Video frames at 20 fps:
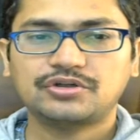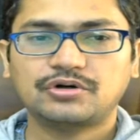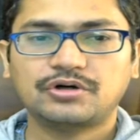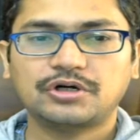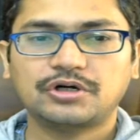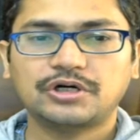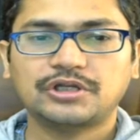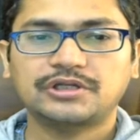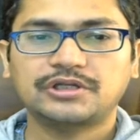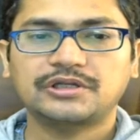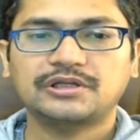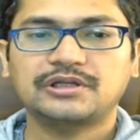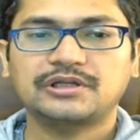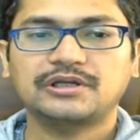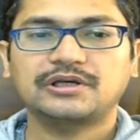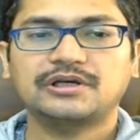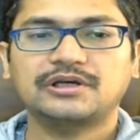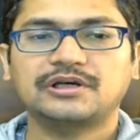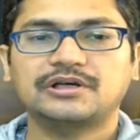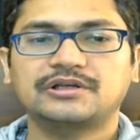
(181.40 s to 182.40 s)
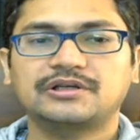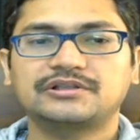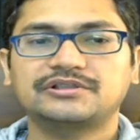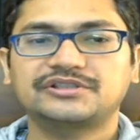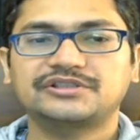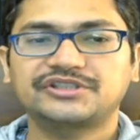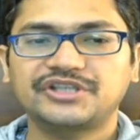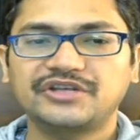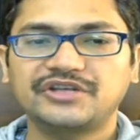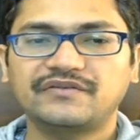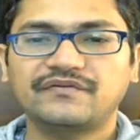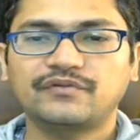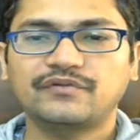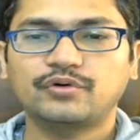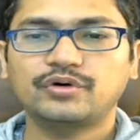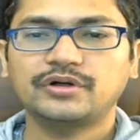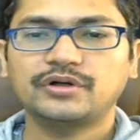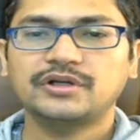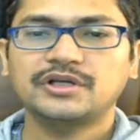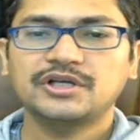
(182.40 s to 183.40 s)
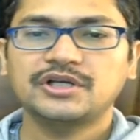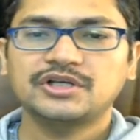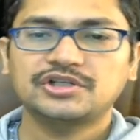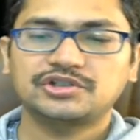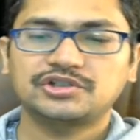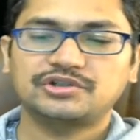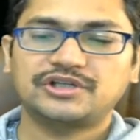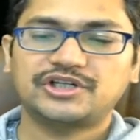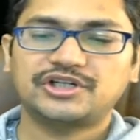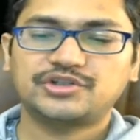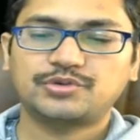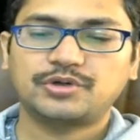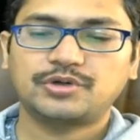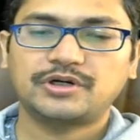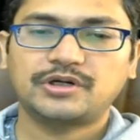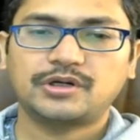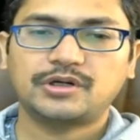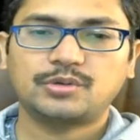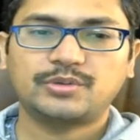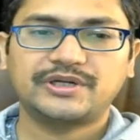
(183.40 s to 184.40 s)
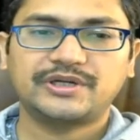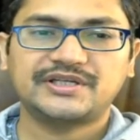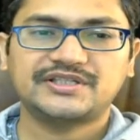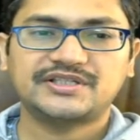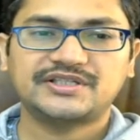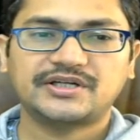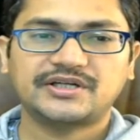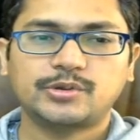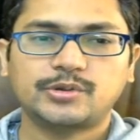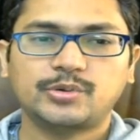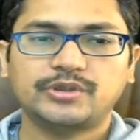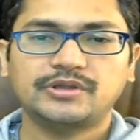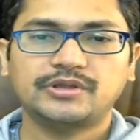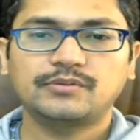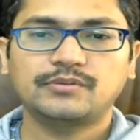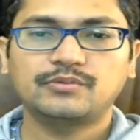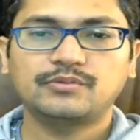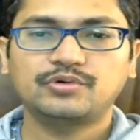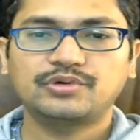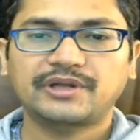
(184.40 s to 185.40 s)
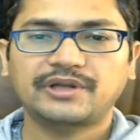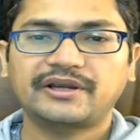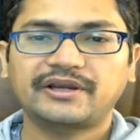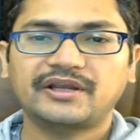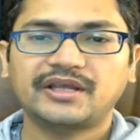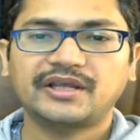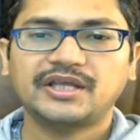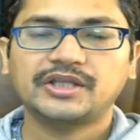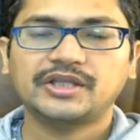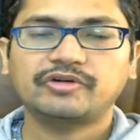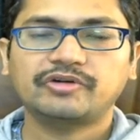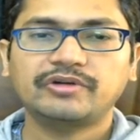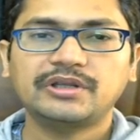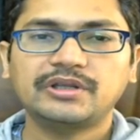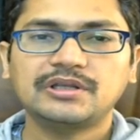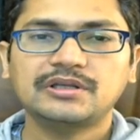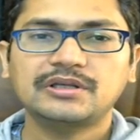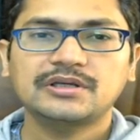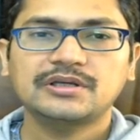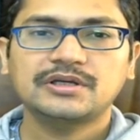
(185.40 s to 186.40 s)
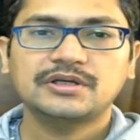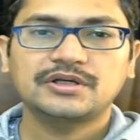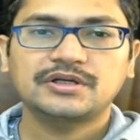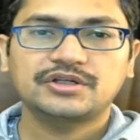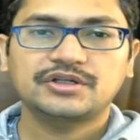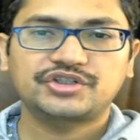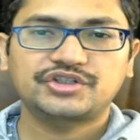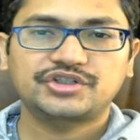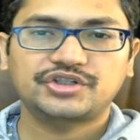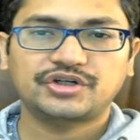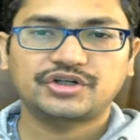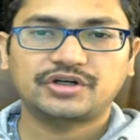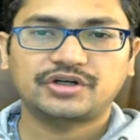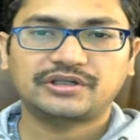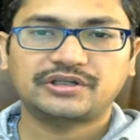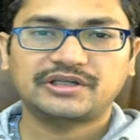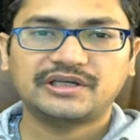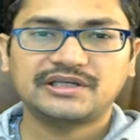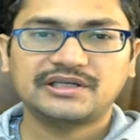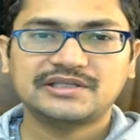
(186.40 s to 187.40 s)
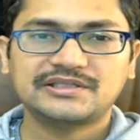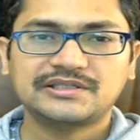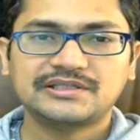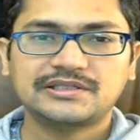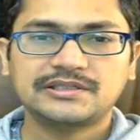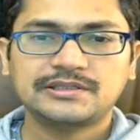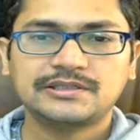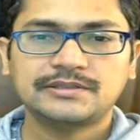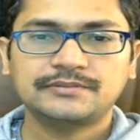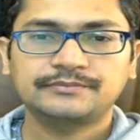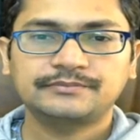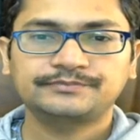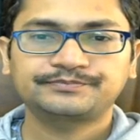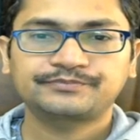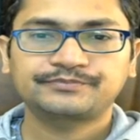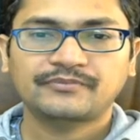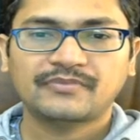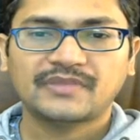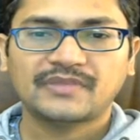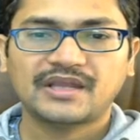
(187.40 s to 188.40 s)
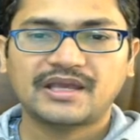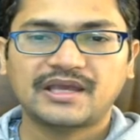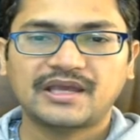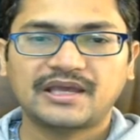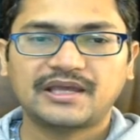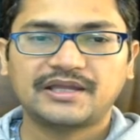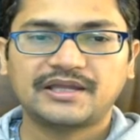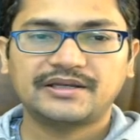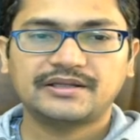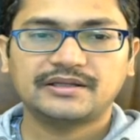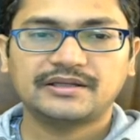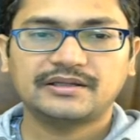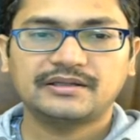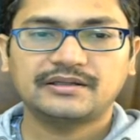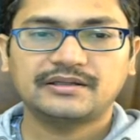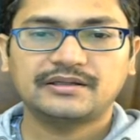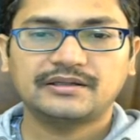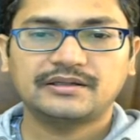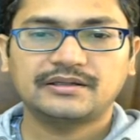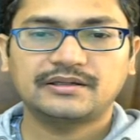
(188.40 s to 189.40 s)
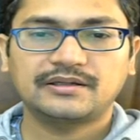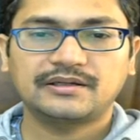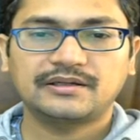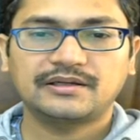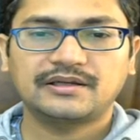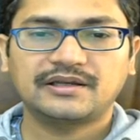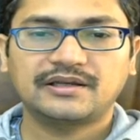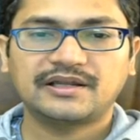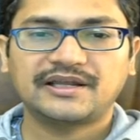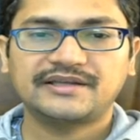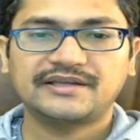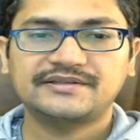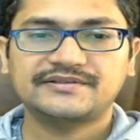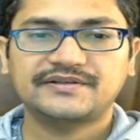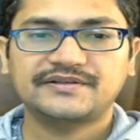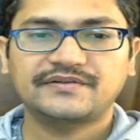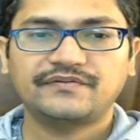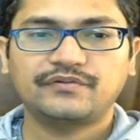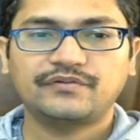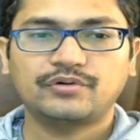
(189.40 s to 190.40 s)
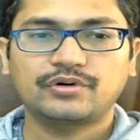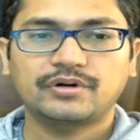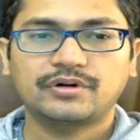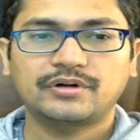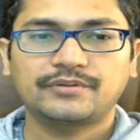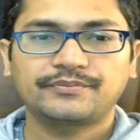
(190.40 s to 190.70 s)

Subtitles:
on c4. So that's what white started with the move knight a3, short castle, and knight c4.